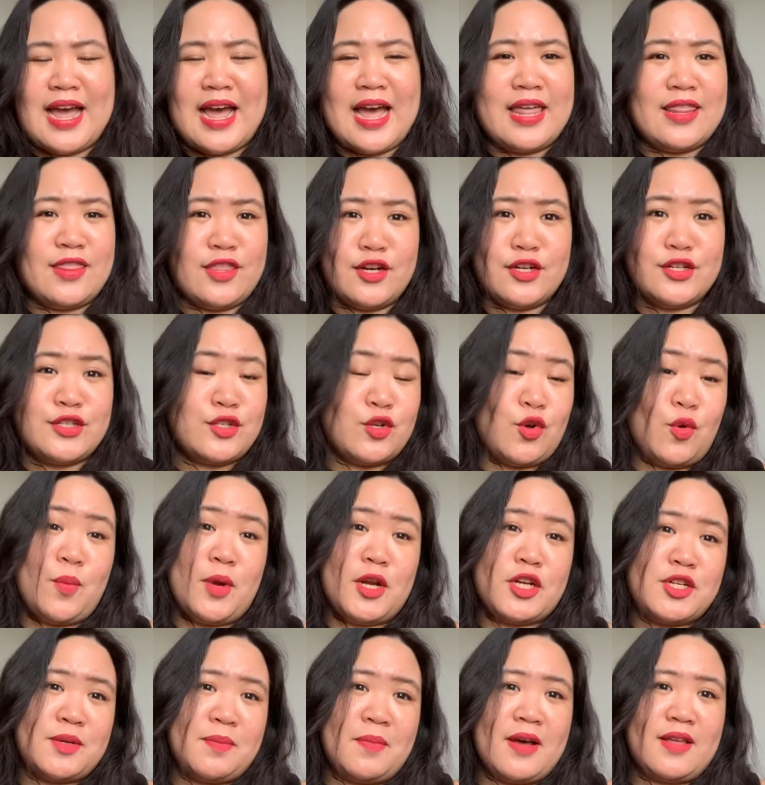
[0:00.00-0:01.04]
There's so
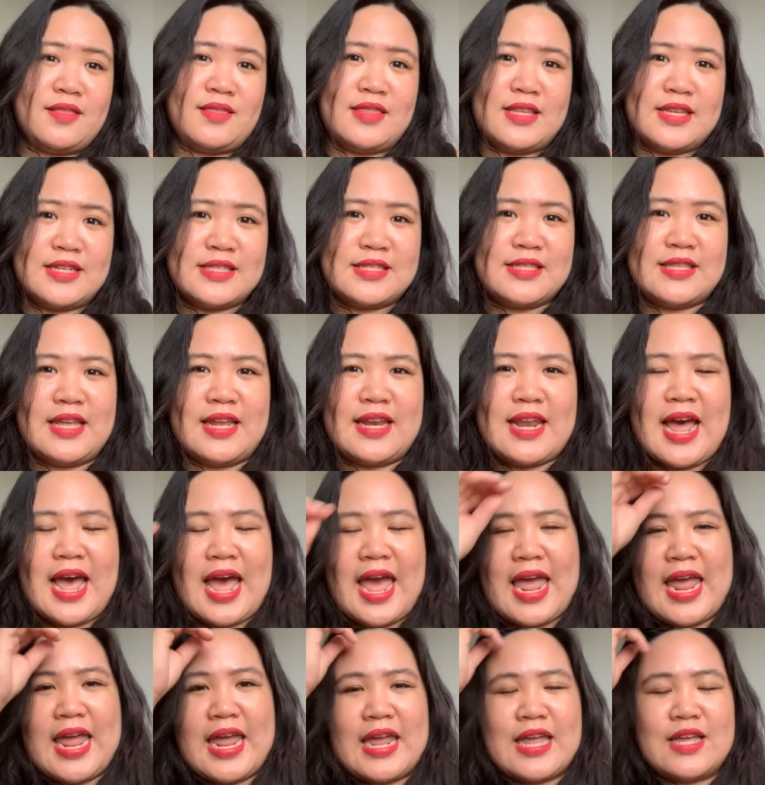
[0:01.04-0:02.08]
much about this that
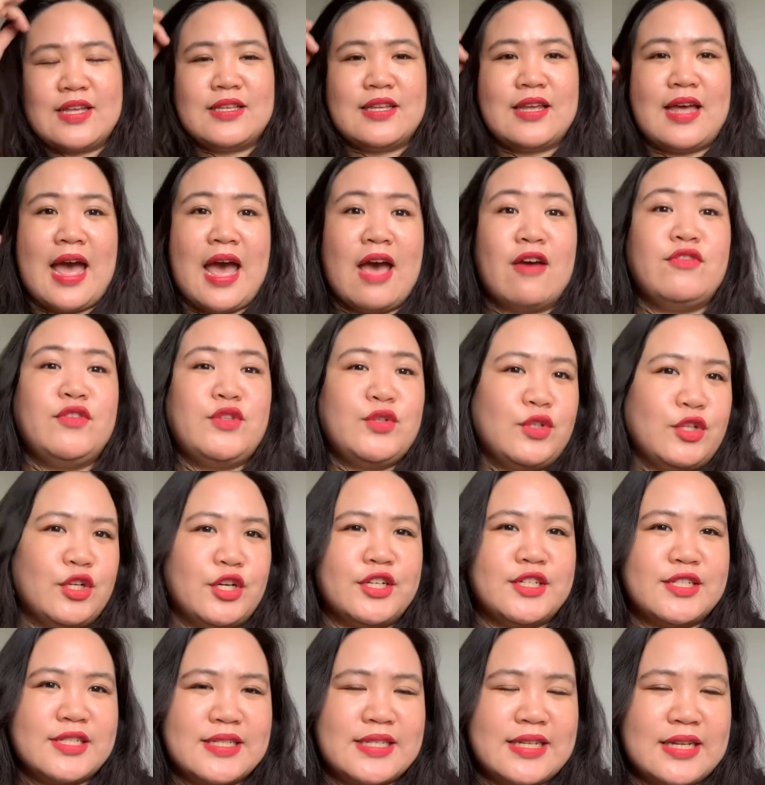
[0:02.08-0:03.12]
I have to
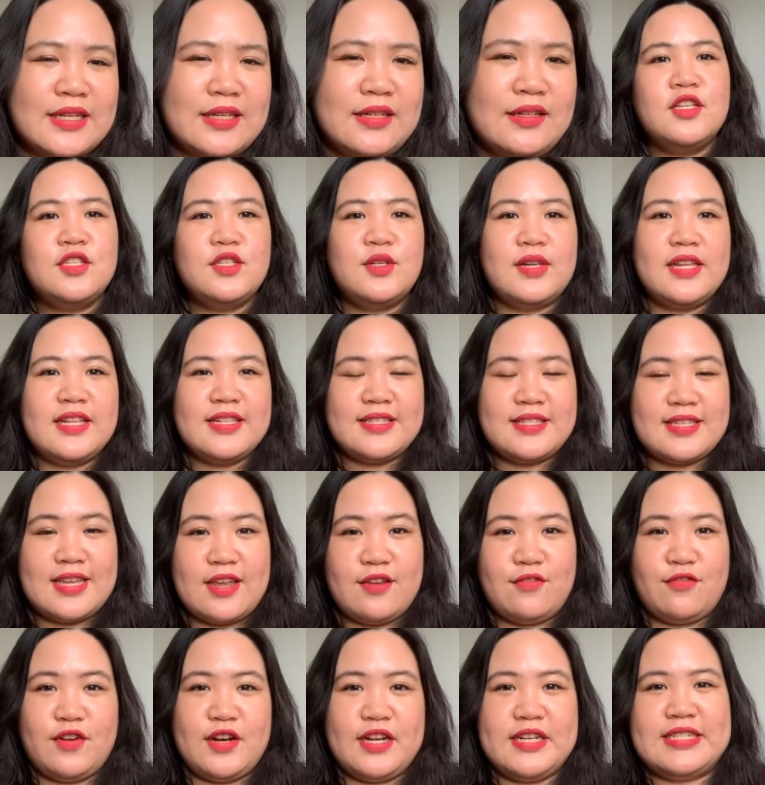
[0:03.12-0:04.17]
learn still. So let's
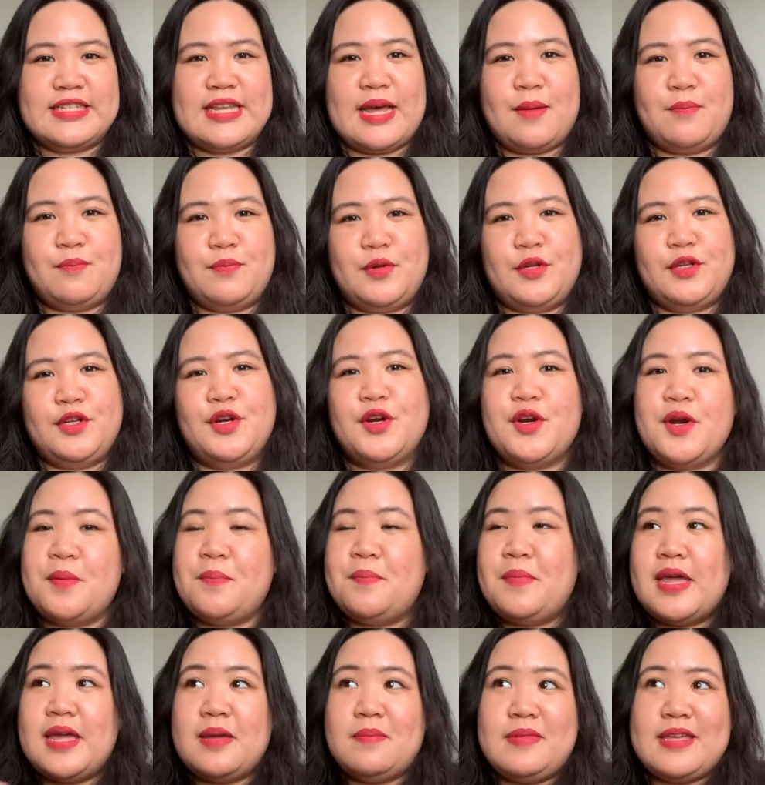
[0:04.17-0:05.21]
say, for example, you're a
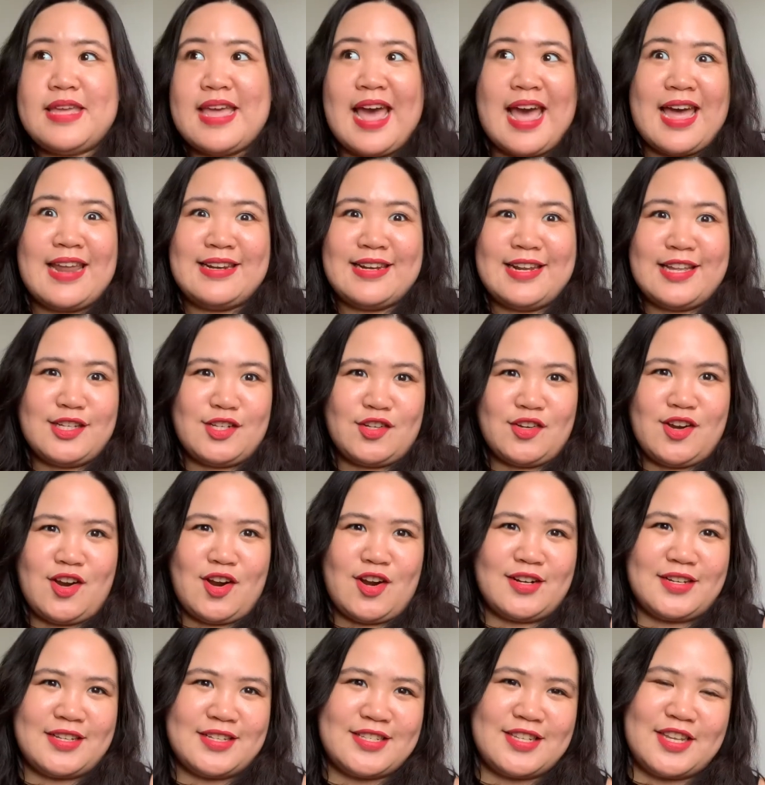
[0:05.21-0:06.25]
baby hand lettering
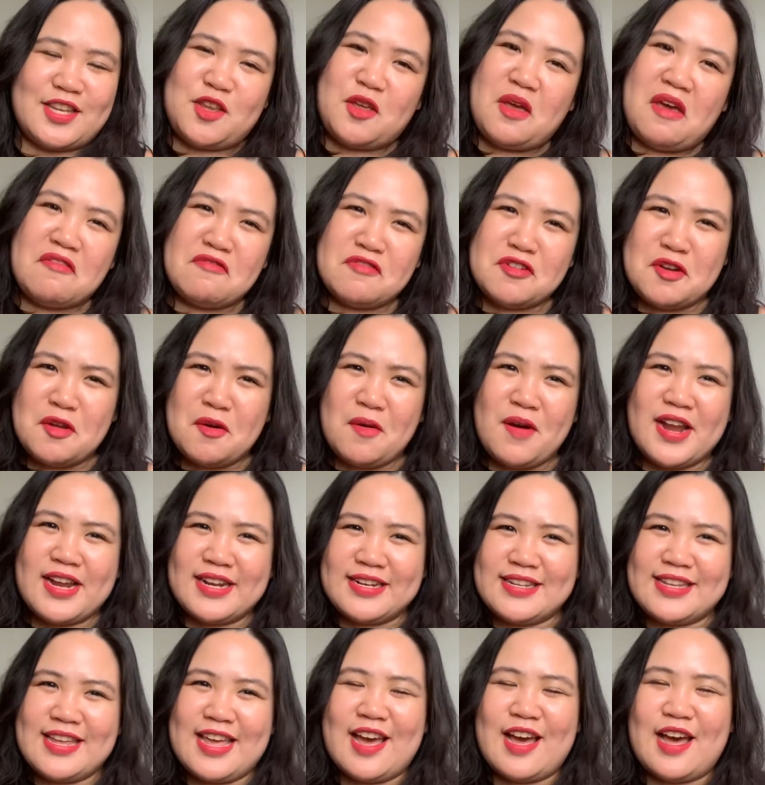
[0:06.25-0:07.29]
artist and you have no
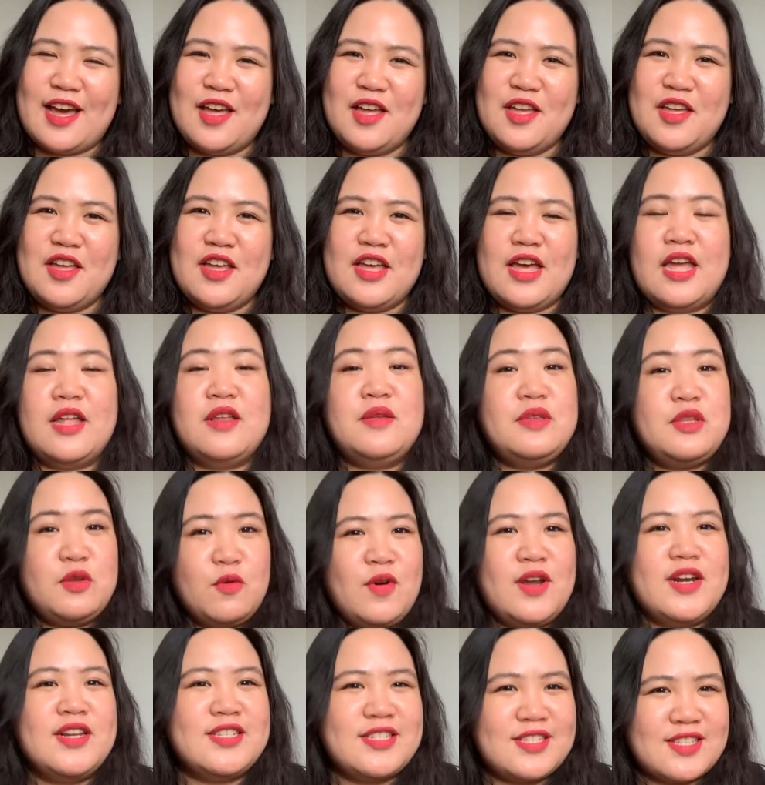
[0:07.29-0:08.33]
idea and you
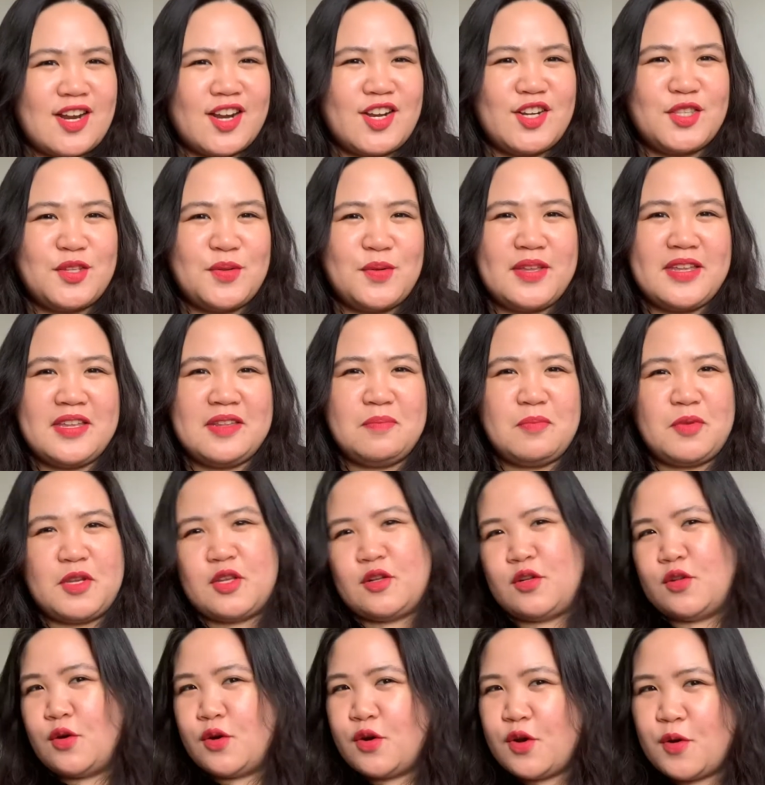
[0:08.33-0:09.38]
want to start doing it but you
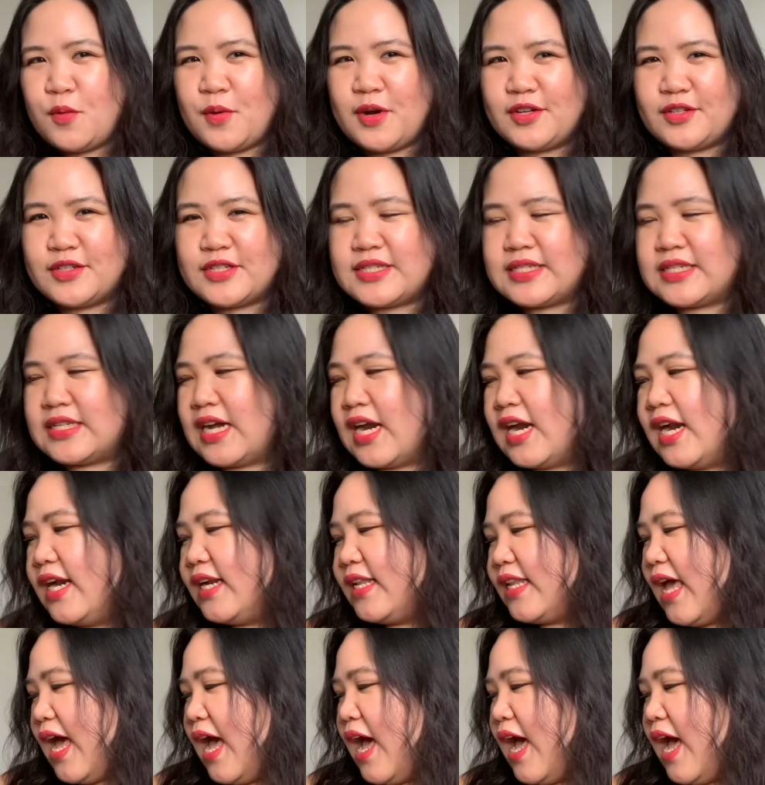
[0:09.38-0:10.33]
don't know where to start.